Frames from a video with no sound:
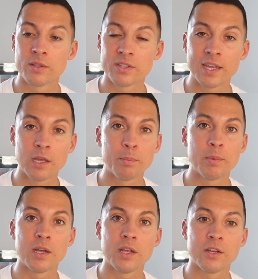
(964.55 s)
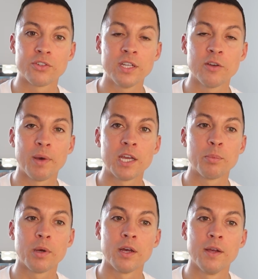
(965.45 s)
take a, a, sheet of
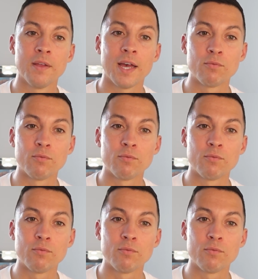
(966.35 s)
paper